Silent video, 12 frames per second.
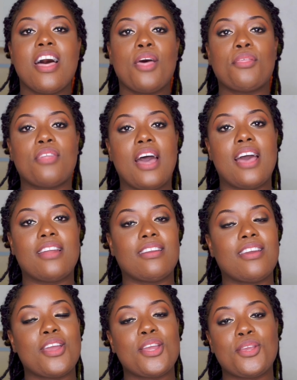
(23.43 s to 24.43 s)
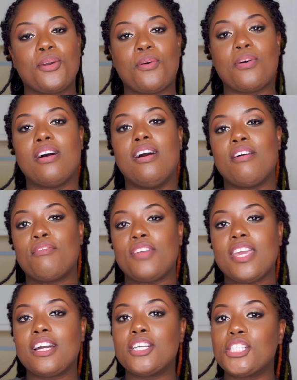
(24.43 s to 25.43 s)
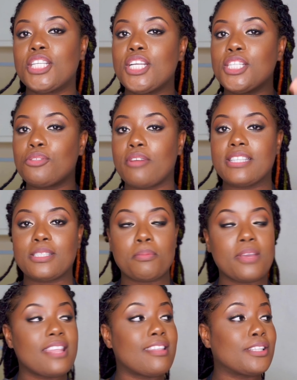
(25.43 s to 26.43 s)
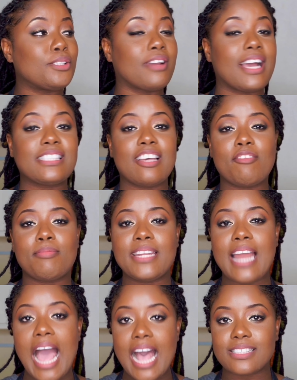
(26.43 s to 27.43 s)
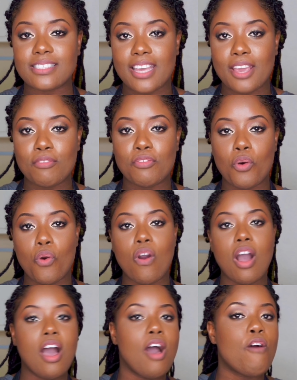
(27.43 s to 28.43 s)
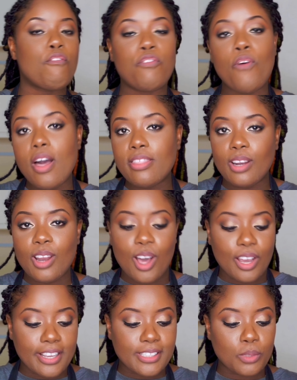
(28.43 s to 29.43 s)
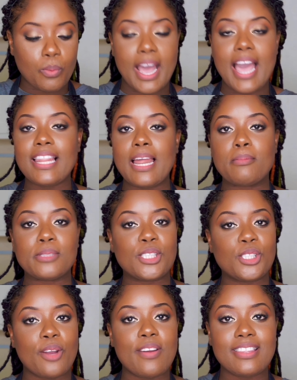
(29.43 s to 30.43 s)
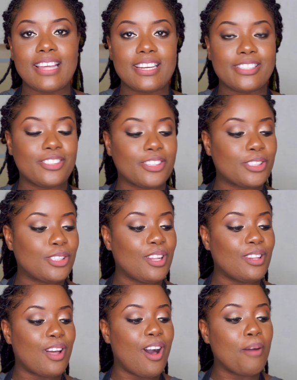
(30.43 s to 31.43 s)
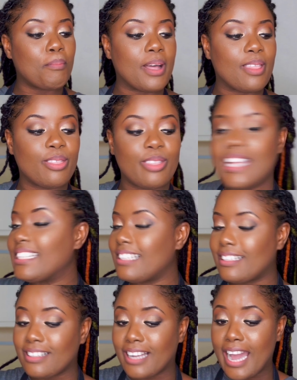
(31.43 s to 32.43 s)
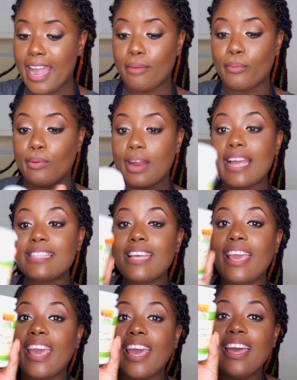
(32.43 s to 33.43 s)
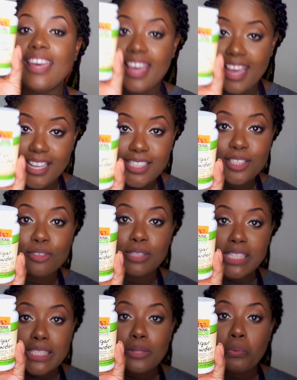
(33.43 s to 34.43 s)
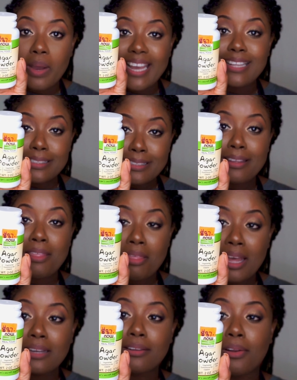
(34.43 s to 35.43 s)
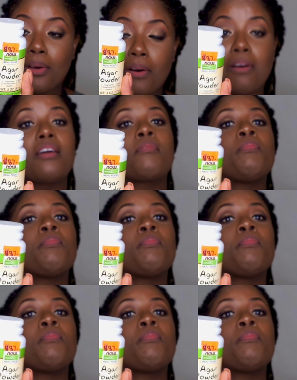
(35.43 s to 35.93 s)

than your vegan cheese recipe that you guys have been asking for the longest while. I'm sorry that it took so long, but this little guy right here is the reason why it took that long.